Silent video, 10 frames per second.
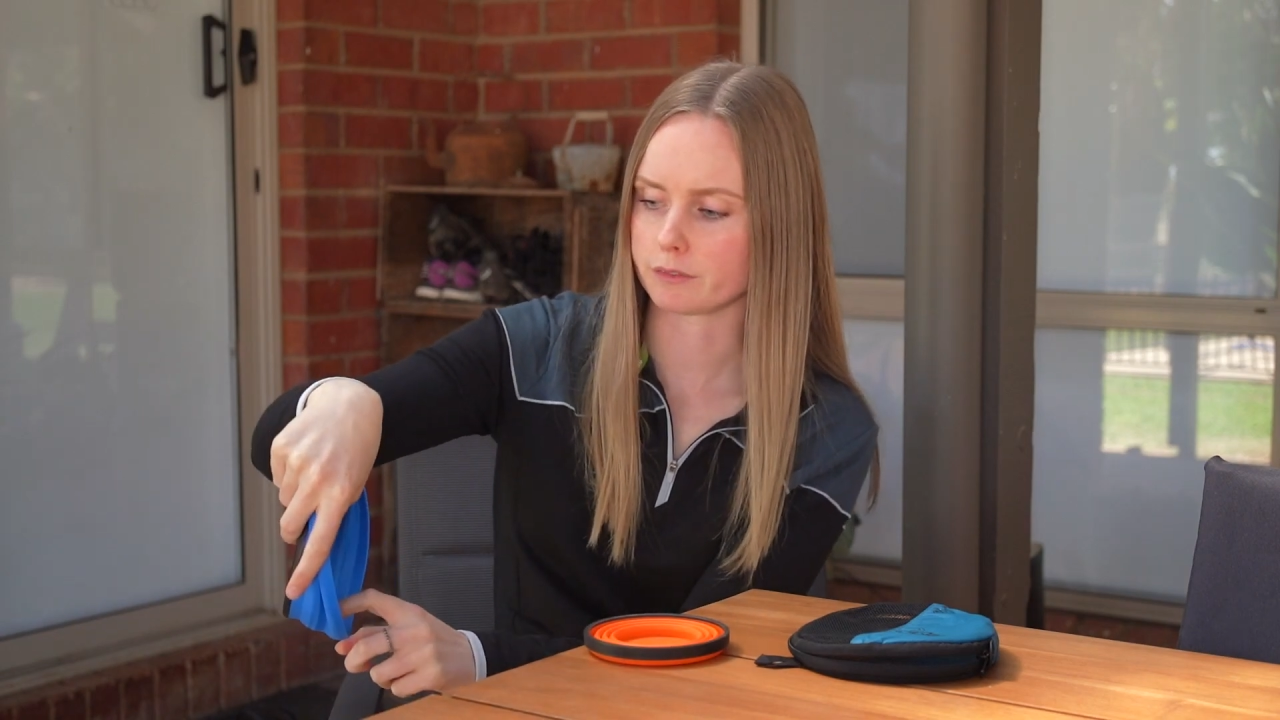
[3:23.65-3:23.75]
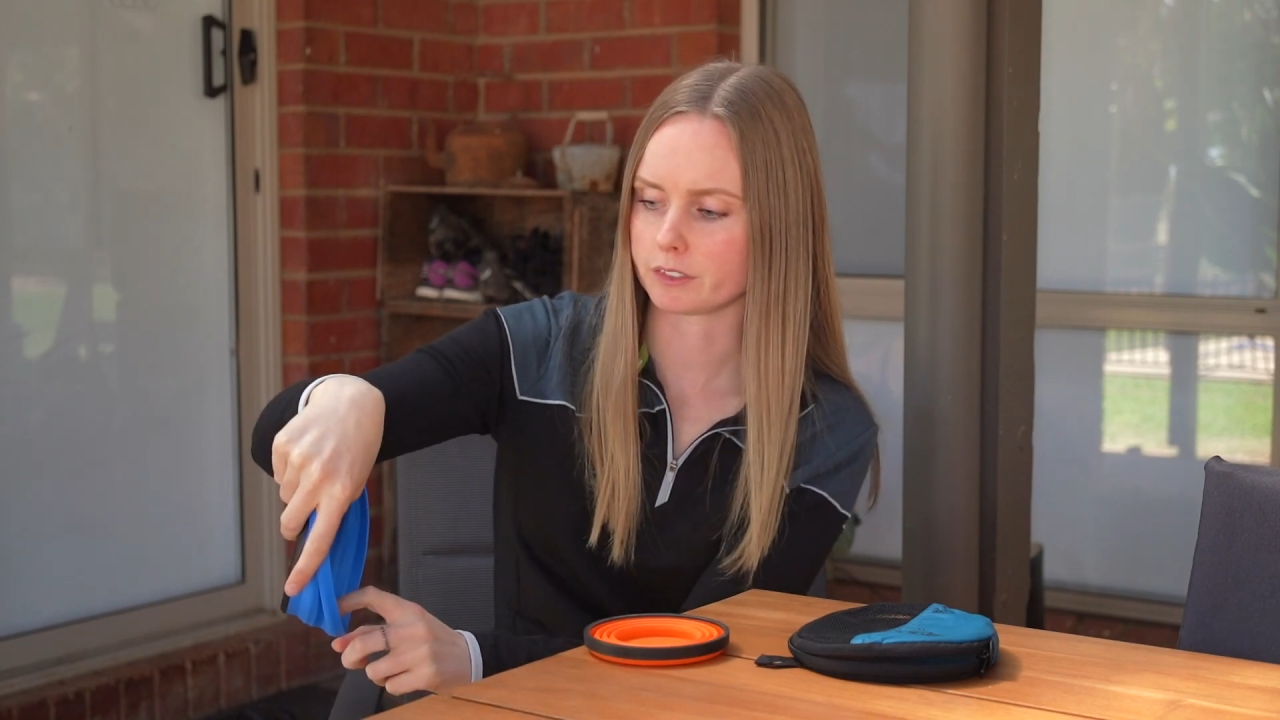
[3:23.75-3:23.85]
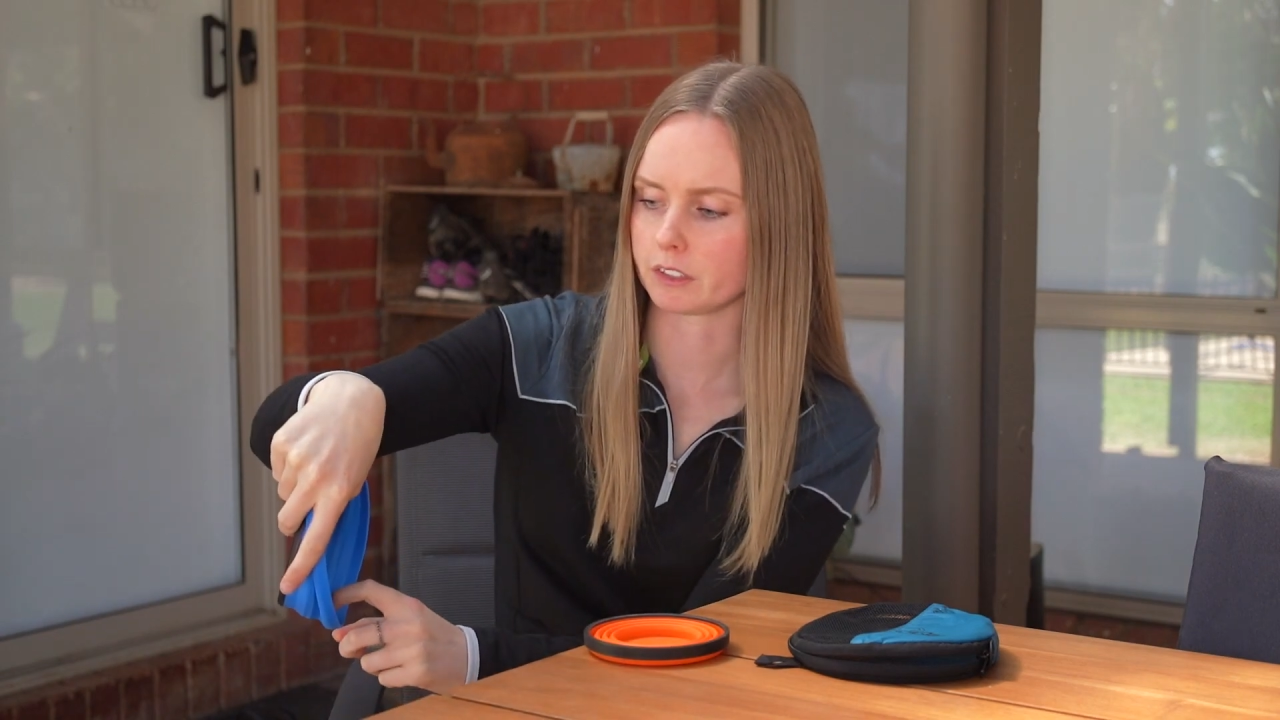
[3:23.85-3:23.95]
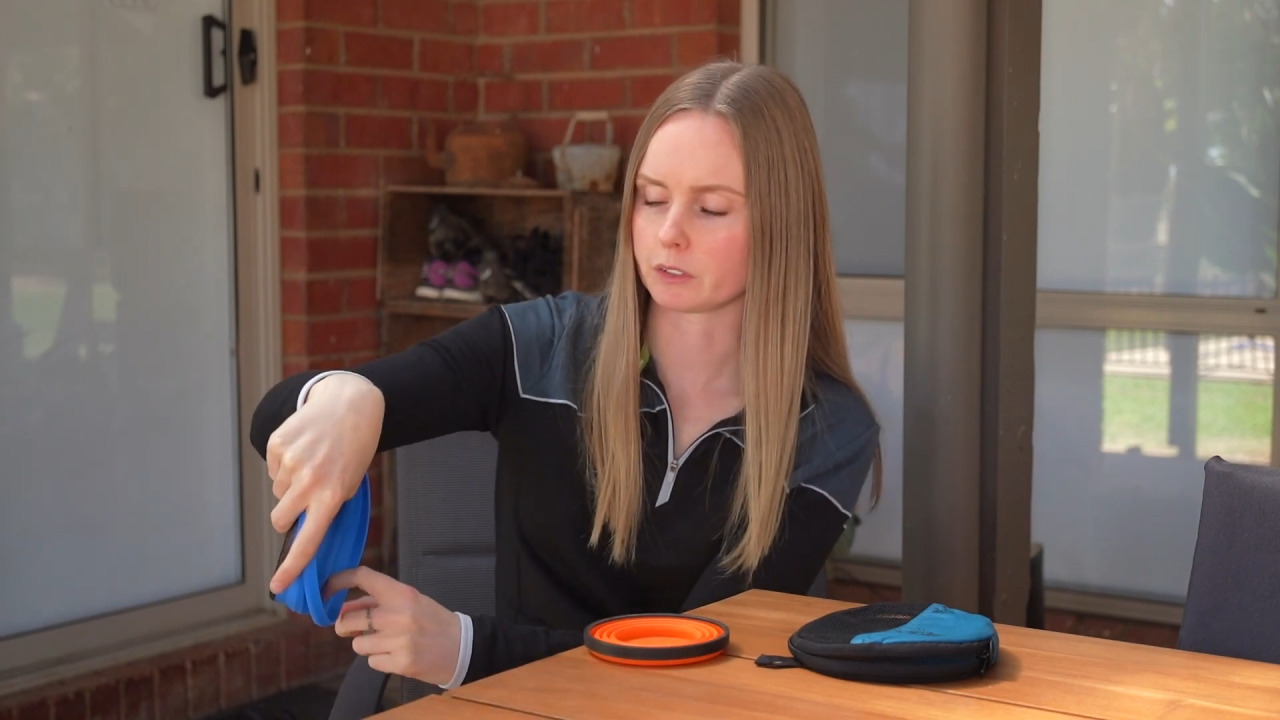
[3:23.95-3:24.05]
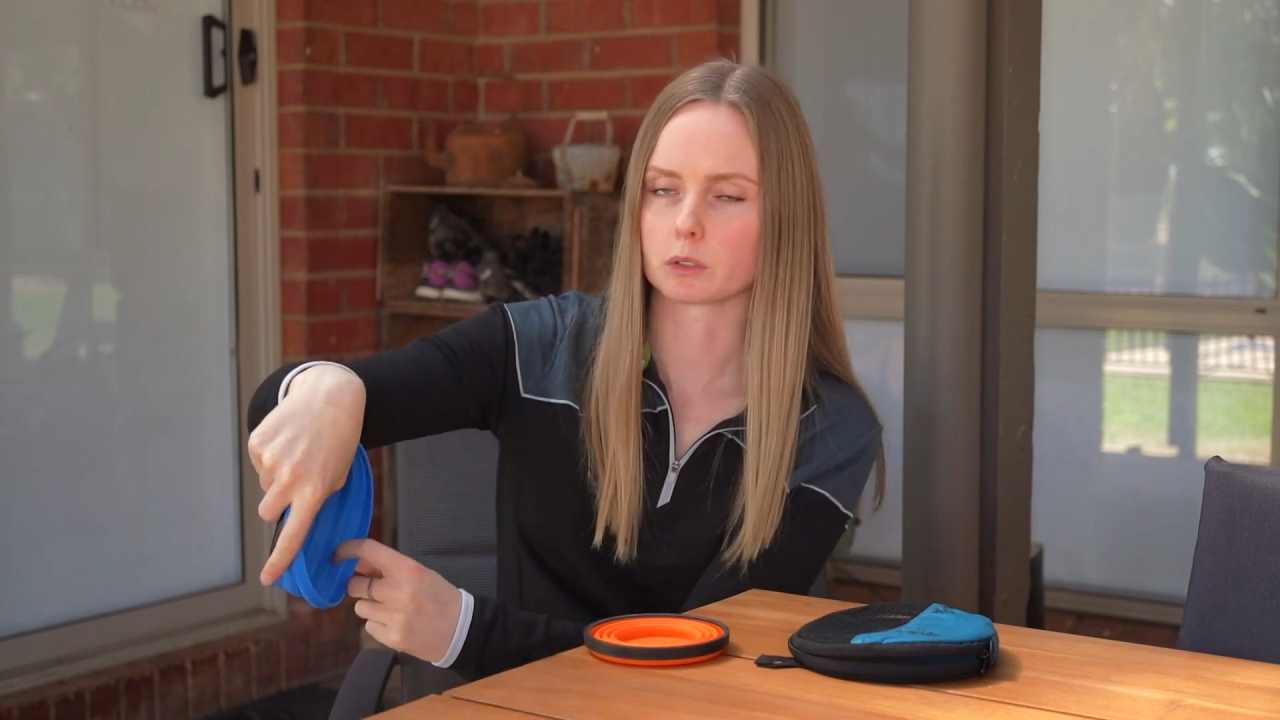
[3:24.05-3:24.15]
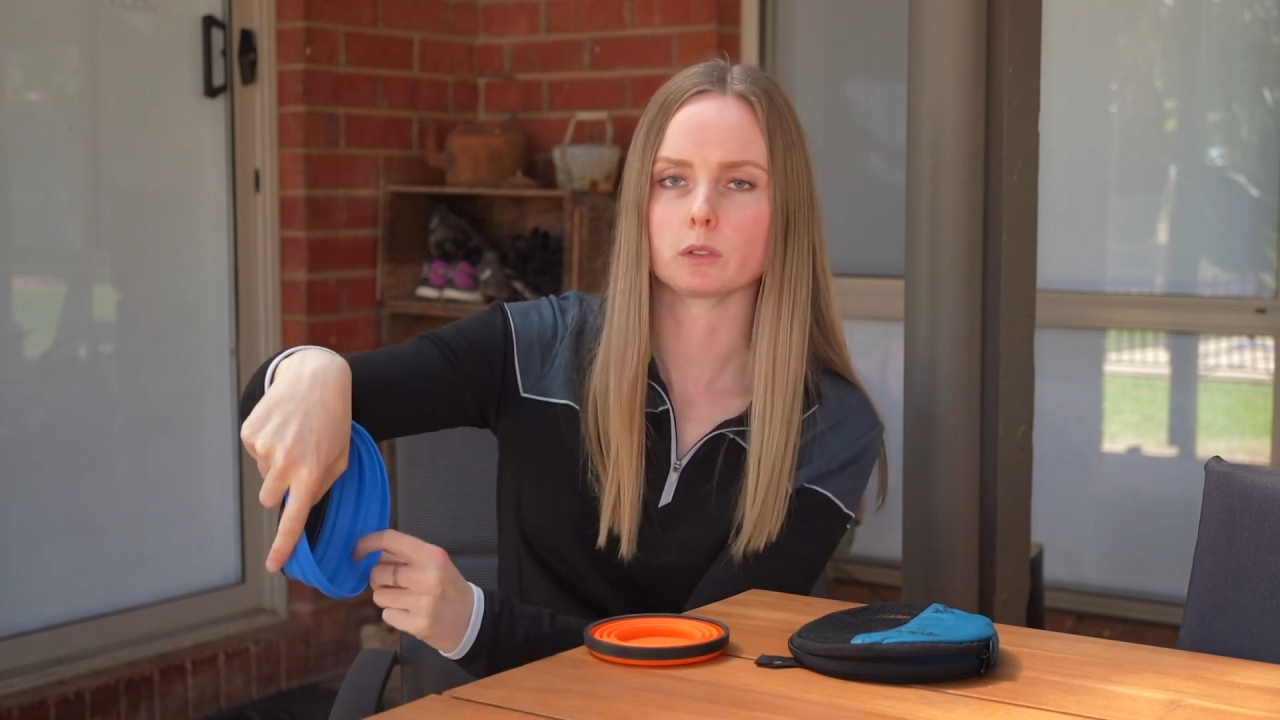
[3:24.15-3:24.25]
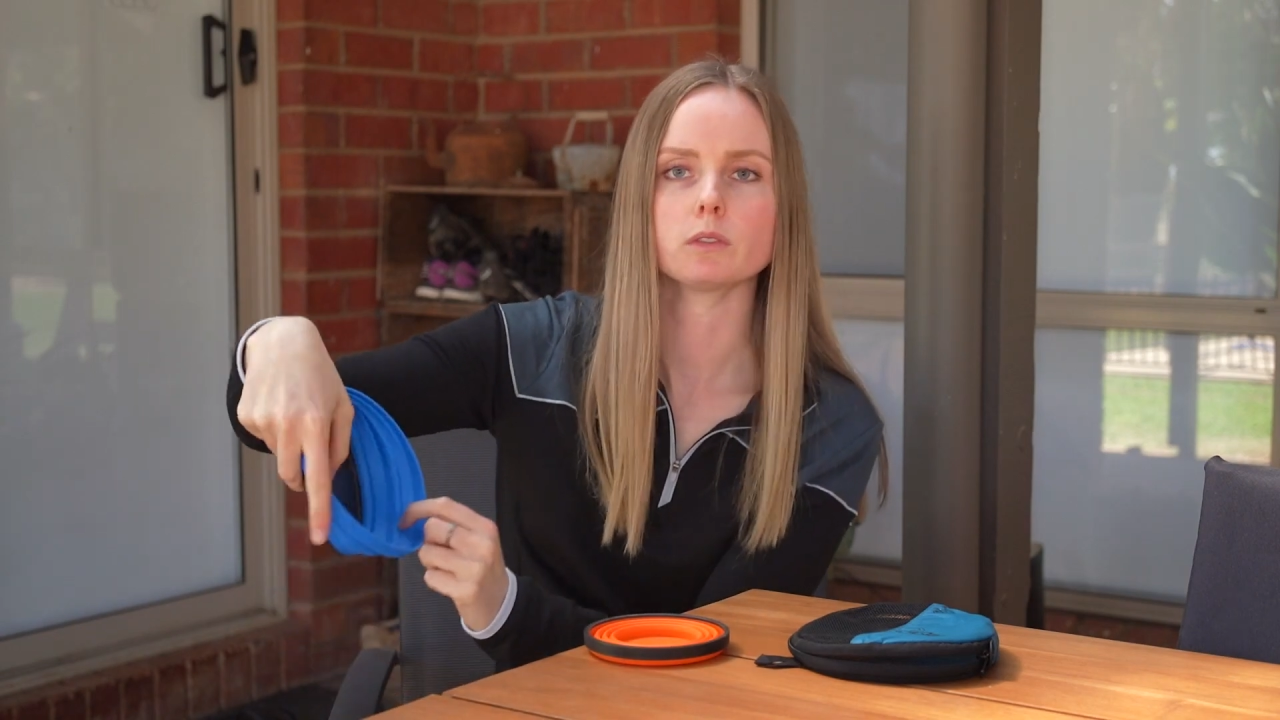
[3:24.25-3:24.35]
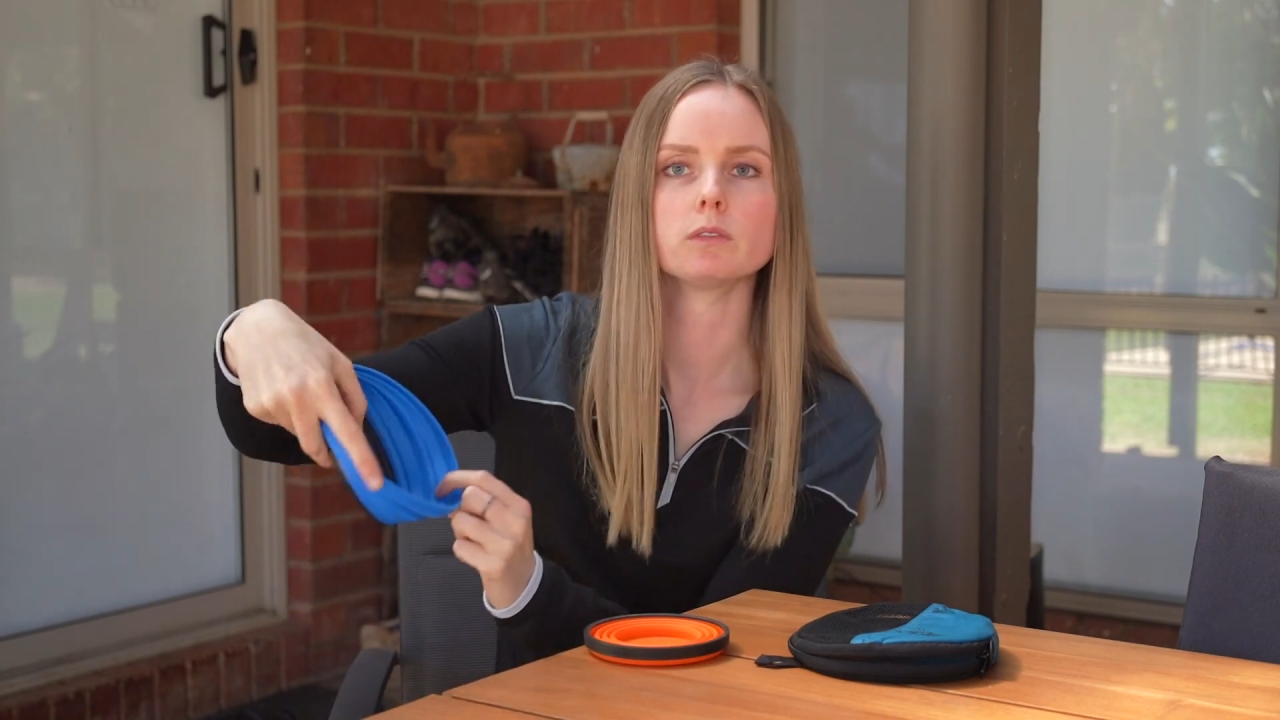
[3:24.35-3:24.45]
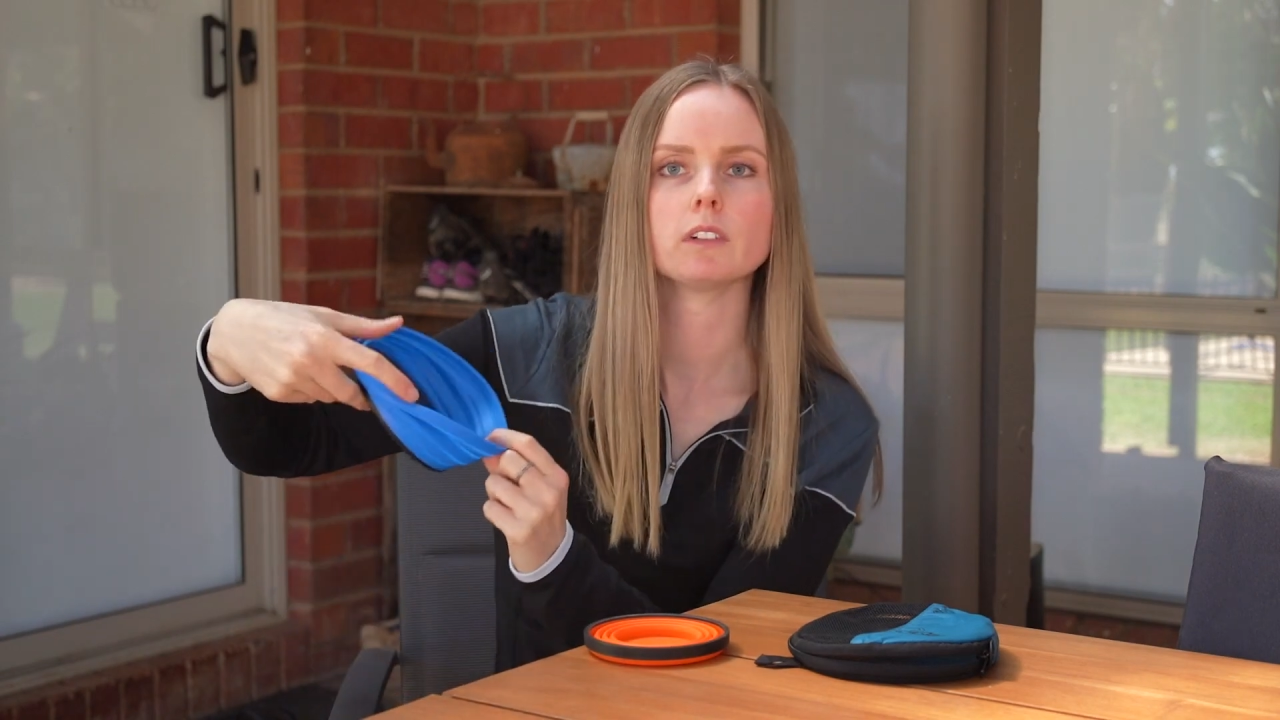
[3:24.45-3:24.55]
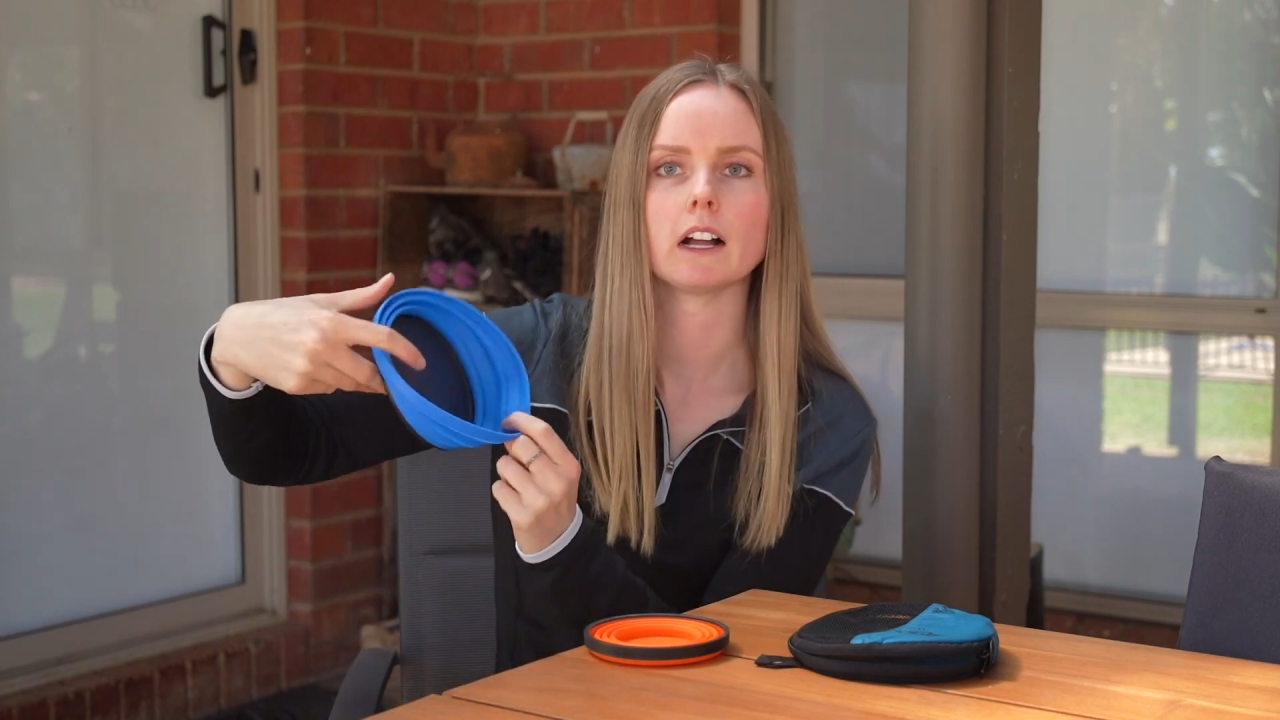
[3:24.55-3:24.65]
of the little,